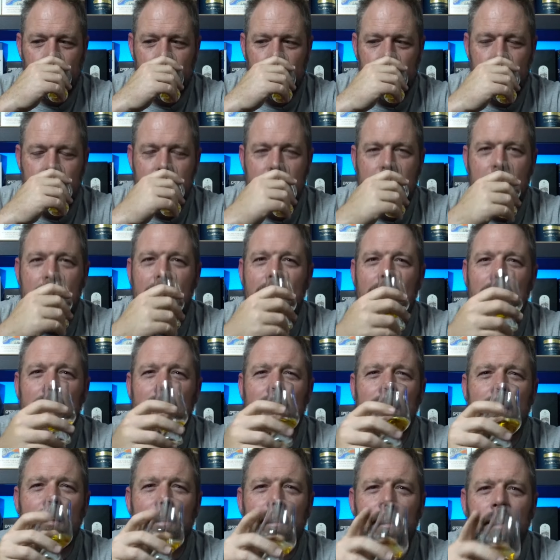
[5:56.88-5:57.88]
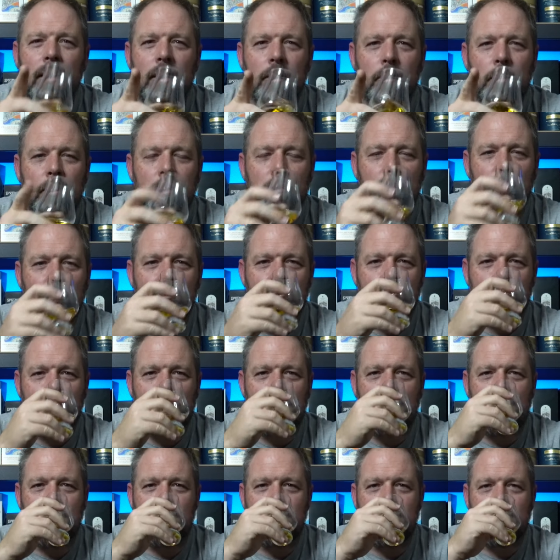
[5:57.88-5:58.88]
Just add a little bit more
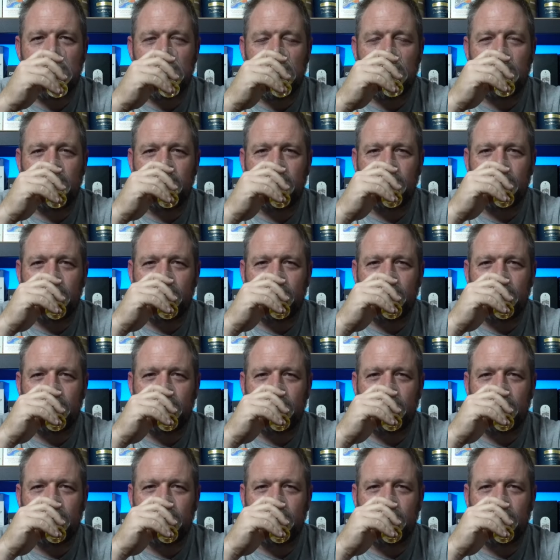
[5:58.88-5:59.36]
sweetness to it,